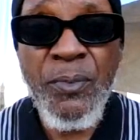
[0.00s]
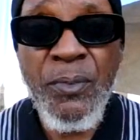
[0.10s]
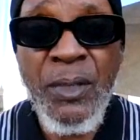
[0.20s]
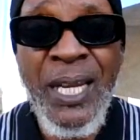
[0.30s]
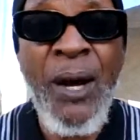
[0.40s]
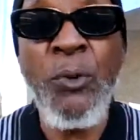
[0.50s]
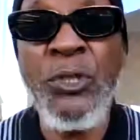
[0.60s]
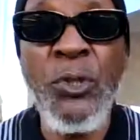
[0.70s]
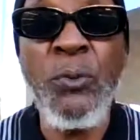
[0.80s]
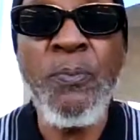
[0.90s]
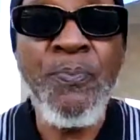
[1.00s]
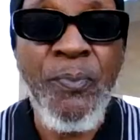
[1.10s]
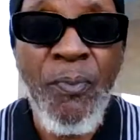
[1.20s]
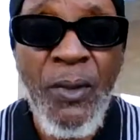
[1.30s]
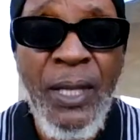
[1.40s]
that I would do
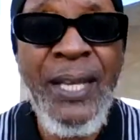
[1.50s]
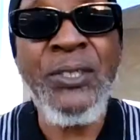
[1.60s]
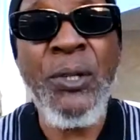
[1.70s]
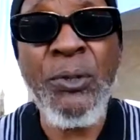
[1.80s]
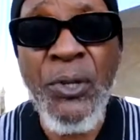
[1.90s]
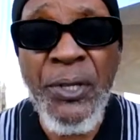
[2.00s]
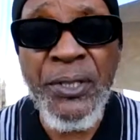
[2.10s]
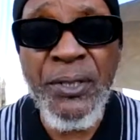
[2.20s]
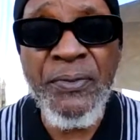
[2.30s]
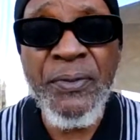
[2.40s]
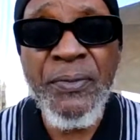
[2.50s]
as an alternative?